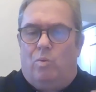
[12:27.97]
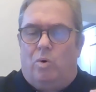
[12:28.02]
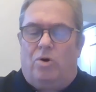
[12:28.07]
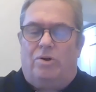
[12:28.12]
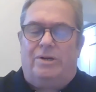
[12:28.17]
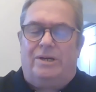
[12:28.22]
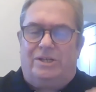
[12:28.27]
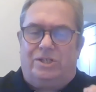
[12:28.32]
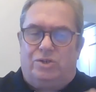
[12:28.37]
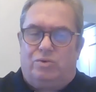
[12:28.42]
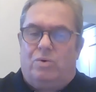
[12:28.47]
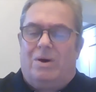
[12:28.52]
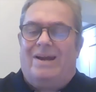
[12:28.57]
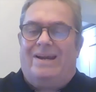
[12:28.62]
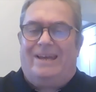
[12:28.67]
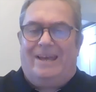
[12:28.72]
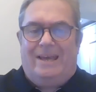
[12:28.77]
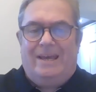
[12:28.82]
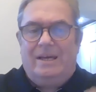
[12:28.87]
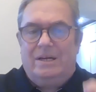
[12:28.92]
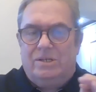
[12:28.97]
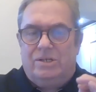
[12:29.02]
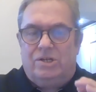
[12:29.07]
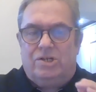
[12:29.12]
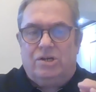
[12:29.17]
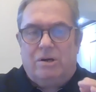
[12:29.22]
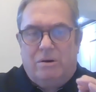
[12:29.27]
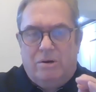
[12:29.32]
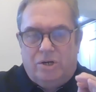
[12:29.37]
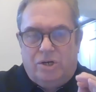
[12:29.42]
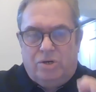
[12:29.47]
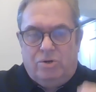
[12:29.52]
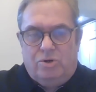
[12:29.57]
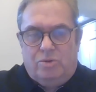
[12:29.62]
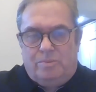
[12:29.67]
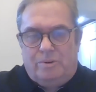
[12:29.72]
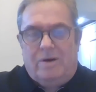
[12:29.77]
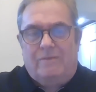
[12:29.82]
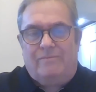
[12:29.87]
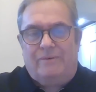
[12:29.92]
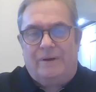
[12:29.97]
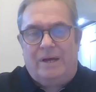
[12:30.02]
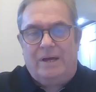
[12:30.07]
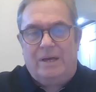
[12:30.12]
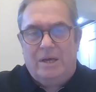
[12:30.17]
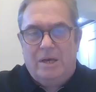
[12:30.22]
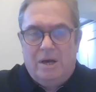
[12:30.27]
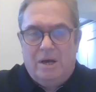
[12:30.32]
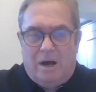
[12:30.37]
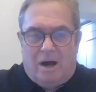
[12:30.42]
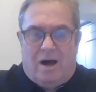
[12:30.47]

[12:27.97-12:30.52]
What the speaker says: 1 in 20 to show a huge profit.